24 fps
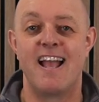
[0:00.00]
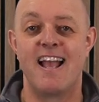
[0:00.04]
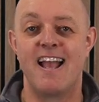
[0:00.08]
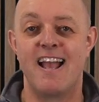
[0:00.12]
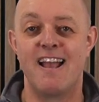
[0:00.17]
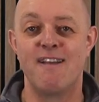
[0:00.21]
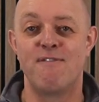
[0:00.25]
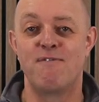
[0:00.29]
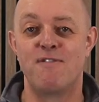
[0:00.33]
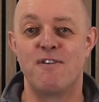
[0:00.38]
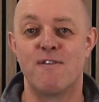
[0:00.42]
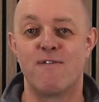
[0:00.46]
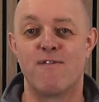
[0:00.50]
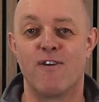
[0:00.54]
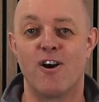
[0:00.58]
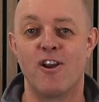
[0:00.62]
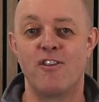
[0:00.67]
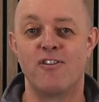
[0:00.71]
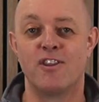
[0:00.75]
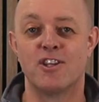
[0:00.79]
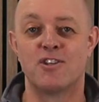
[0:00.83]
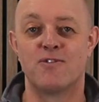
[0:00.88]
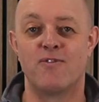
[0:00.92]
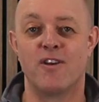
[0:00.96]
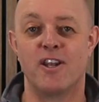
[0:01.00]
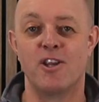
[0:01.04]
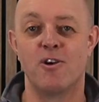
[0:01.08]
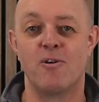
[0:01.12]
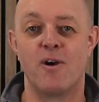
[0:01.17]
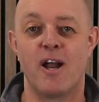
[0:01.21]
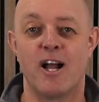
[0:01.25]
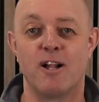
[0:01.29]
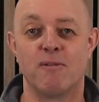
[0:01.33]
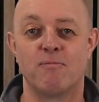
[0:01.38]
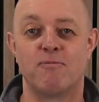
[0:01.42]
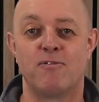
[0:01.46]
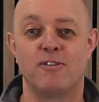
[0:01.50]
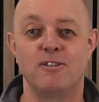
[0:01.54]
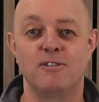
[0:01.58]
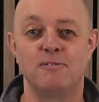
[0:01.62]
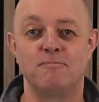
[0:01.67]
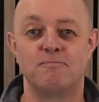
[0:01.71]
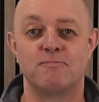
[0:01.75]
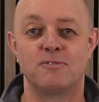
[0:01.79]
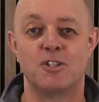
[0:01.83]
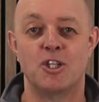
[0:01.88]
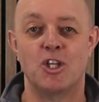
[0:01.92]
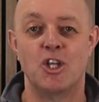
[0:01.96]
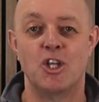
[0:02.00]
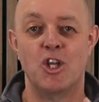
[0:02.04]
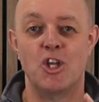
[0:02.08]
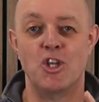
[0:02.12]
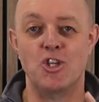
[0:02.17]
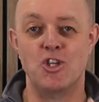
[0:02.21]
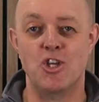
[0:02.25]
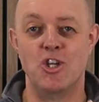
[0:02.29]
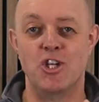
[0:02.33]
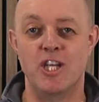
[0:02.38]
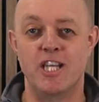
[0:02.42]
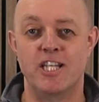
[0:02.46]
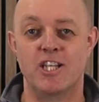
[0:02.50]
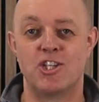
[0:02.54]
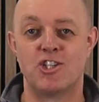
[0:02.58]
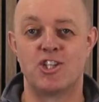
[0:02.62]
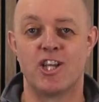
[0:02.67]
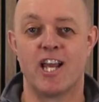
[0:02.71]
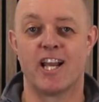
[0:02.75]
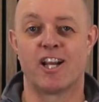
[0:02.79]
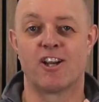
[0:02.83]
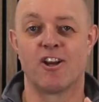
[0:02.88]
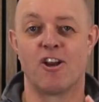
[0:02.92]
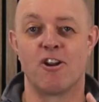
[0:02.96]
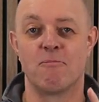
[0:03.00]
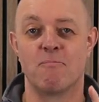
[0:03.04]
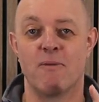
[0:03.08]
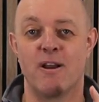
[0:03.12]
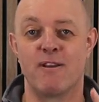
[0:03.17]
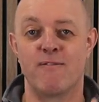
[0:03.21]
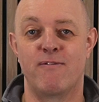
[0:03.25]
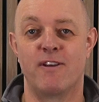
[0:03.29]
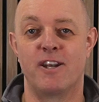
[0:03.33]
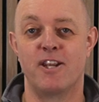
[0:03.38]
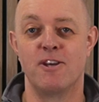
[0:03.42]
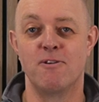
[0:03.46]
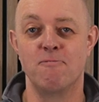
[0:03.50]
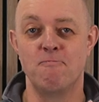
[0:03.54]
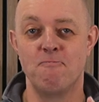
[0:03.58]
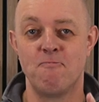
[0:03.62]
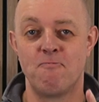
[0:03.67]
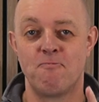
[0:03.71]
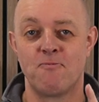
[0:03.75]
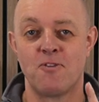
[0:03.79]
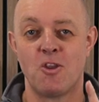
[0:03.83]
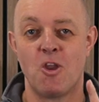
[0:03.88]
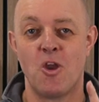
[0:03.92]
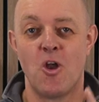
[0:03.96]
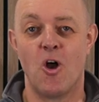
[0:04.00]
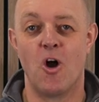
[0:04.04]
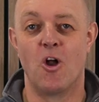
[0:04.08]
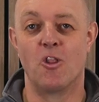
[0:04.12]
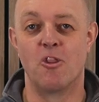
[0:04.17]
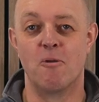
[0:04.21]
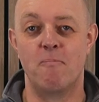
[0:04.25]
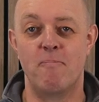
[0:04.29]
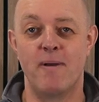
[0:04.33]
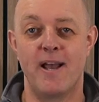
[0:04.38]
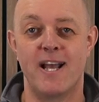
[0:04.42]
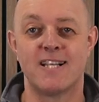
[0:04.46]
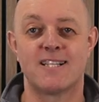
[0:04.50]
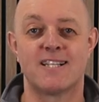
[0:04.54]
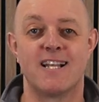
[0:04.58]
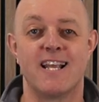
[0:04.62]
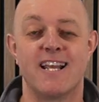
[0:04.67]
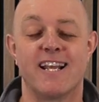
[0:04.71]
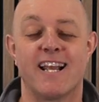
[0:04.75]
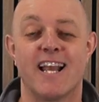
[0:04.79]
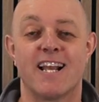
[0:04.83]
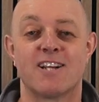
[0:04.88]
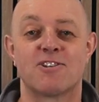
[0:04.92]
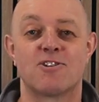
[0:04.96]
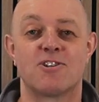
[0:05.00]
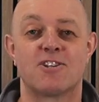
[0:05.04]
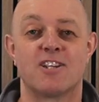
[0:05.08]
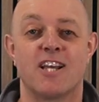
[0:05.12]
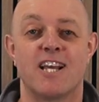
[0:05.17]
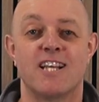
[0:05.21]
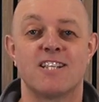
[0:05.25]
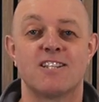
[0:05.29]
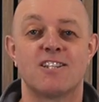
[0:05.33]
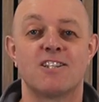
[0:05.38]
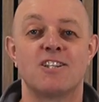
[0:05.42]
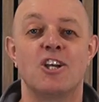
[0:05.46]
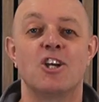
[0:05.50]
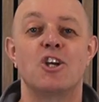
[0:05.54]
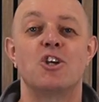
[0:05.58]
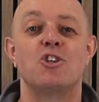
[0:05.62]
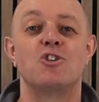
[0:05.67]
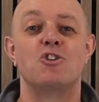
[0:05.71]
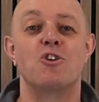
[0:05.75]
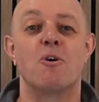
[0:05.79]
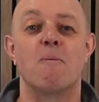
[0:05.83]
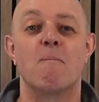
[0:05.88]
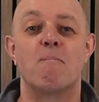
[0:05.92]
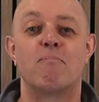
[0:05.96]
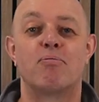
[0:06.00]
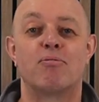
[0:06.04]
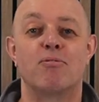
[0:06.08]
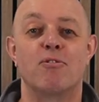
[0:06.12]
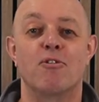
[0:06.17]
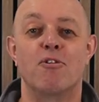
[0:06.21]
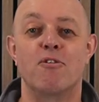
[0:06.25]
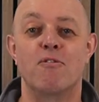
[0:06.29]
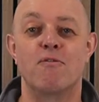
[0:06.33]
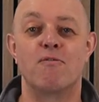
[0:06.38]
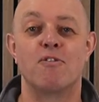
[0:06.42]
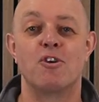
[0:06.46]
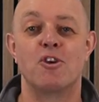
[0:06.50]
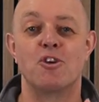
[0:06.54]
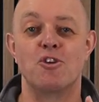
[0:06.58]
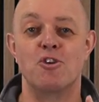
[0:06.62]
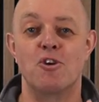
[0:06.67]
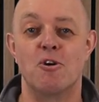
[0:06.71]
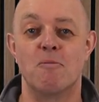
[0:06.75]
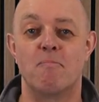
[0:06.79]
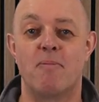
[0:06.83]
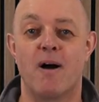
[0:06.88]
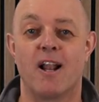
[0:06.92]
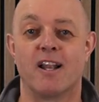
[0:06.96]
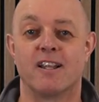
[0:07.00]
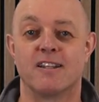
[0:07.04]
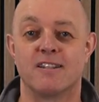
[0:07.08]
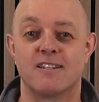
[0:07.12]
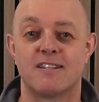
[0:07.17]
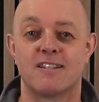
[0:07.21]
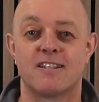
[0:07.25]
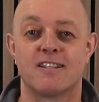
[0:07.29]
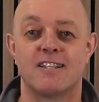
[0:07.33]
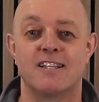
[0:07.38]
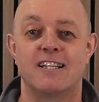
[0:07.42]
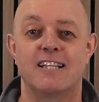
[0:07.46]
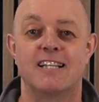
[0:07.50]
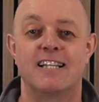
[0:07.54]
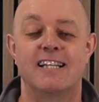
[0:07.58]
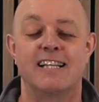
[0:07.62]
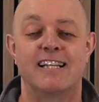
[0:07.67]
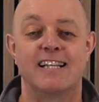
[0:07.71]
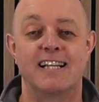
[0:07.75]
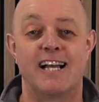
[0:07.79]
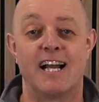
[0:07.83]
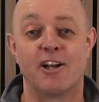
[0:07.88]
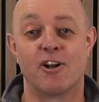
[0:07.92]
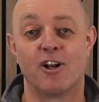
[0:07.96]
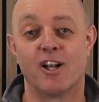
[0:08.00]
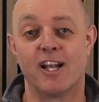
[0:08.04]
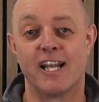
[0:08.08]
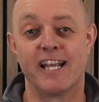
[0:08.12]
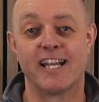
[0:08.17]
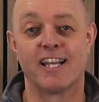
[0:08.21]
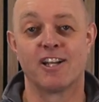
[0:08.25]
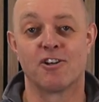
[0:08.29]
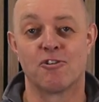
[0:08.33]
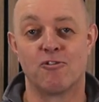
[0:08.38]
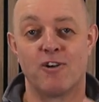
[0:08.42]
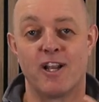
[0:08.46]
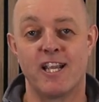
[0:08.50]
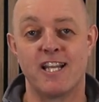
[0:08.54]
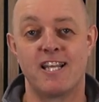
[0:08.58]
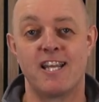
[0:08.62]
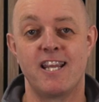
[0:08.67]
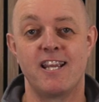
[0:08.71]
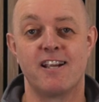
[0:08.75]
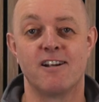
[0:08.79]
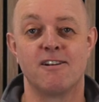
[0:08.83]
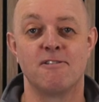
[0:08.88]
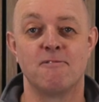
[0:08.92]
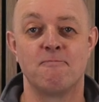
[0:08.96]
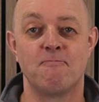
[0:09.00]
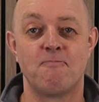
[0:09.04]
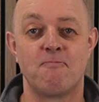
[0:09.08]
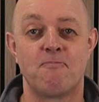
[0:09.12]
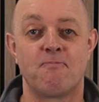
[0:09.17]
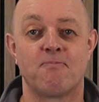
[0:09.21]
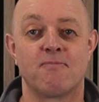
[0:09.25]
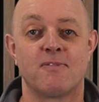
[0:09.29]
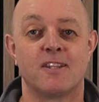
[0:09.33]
If you found this video helpful, you need to check out my video on the best leg exercises to improve your balance. I'm going to link it right here.